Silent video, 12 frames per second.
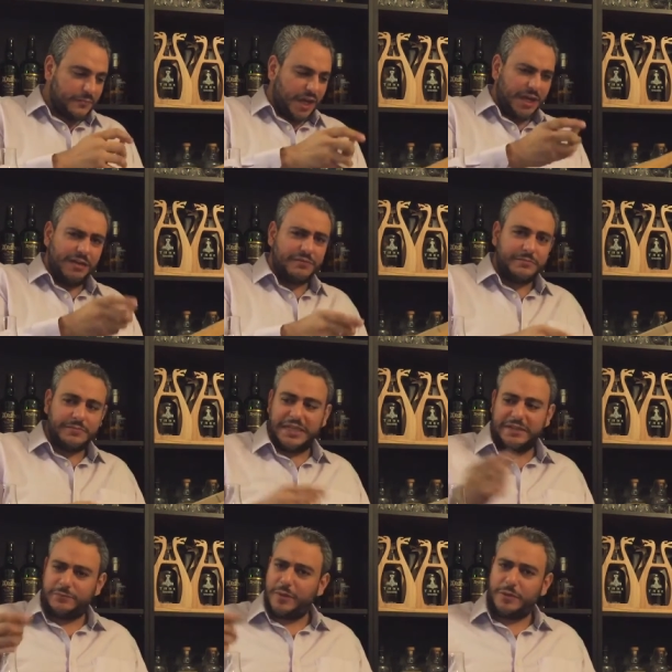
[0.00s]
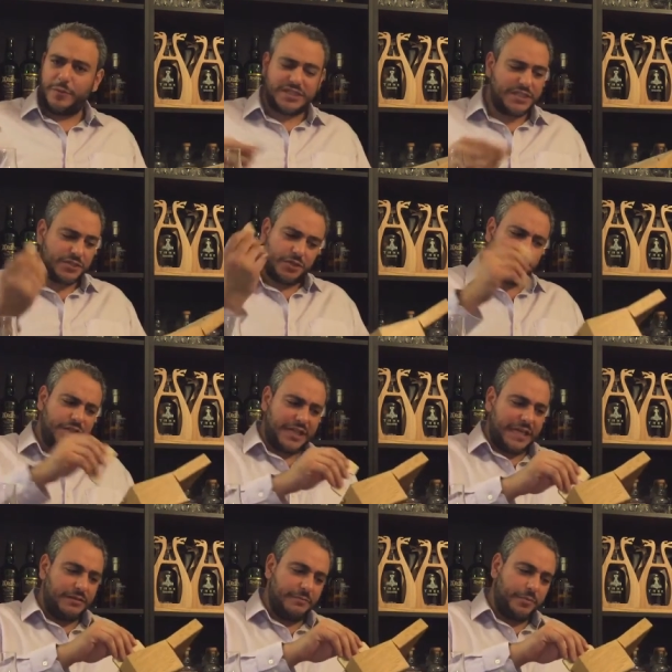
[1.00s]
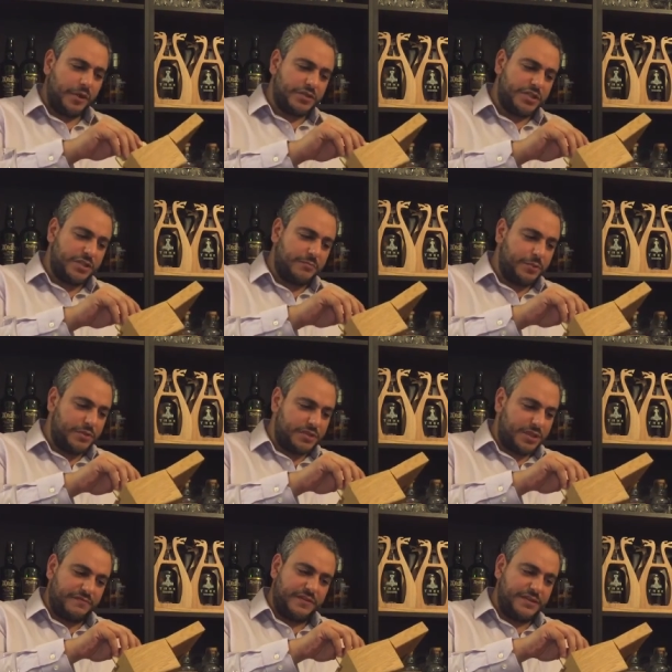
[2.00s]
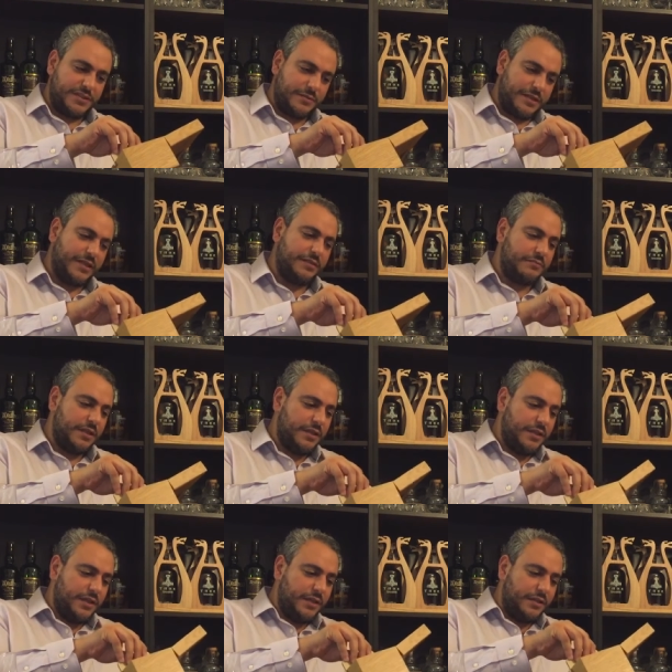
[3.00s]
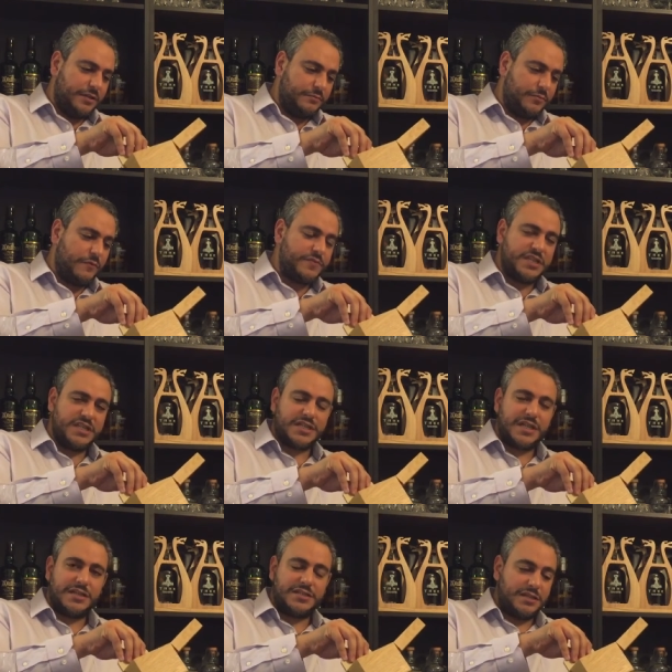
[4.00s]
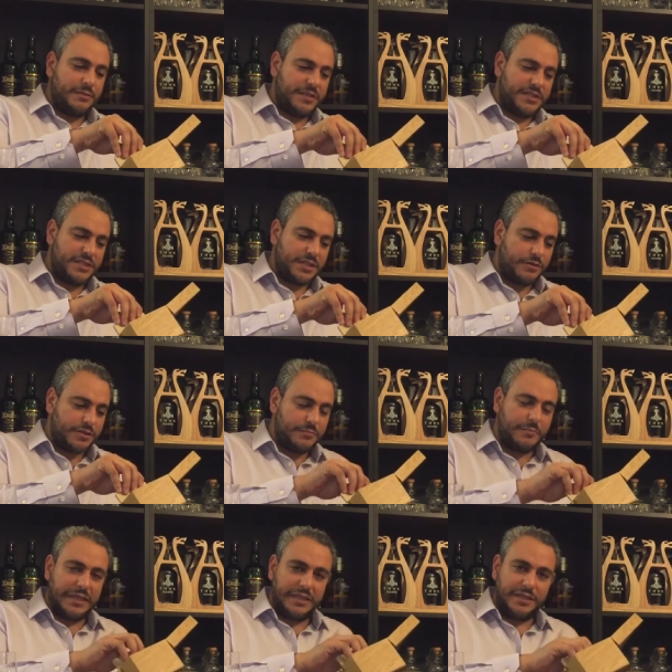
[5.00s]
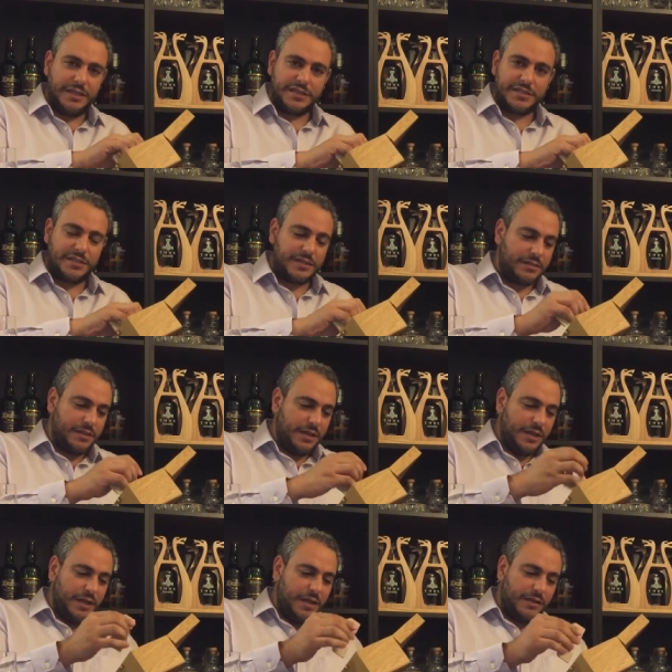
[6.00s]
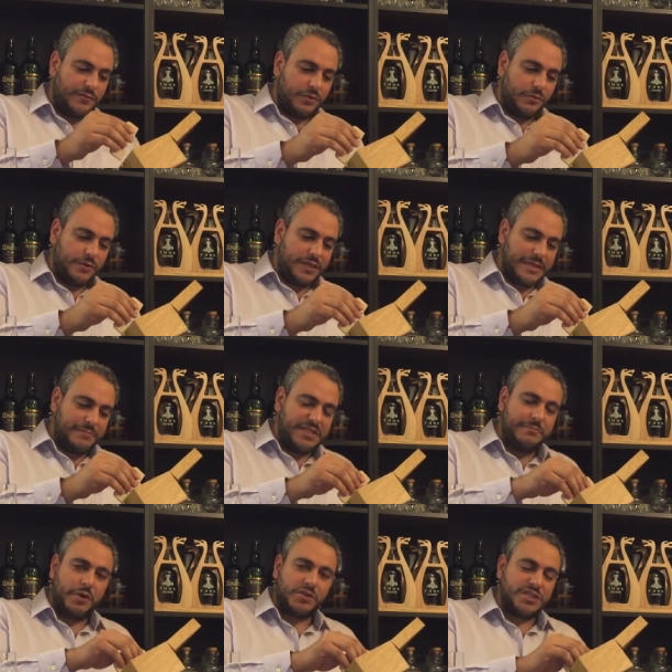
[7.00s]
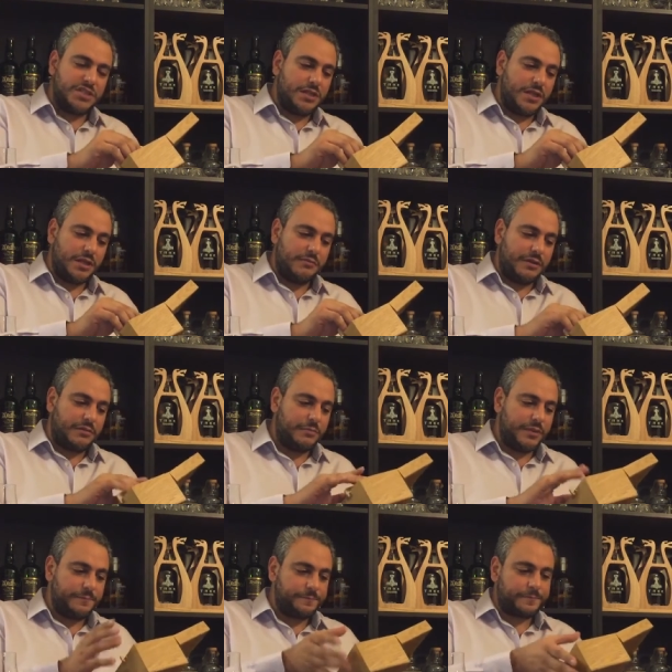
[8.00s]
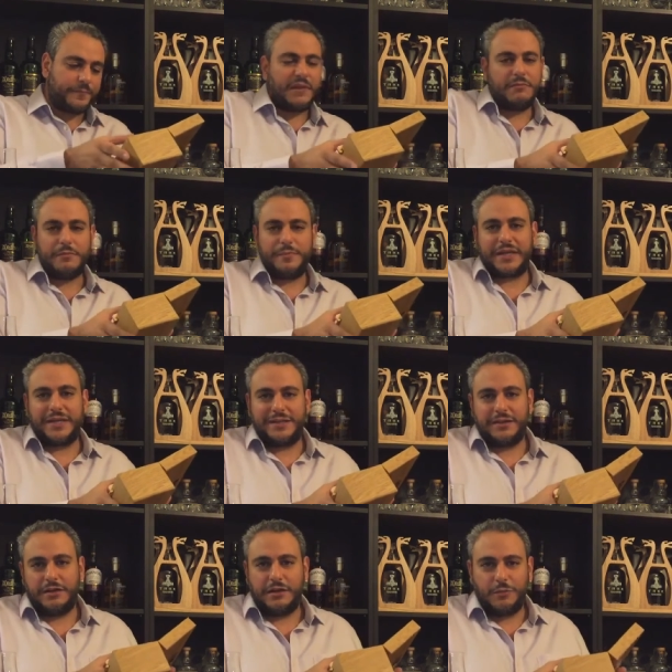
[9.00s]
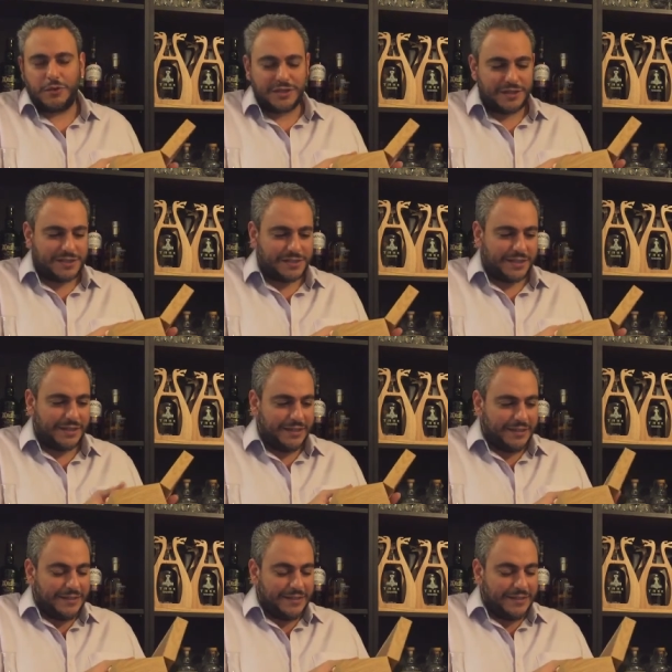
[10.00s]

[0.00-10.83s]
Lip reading: I love it. And even when the whiskey's gone, you keep the box, you can put stuff into it, and obviously it's cluttered. The missus goes completely nuts that I've got all these empty boxes lying around, but I'm a big kid at heart, what can I say?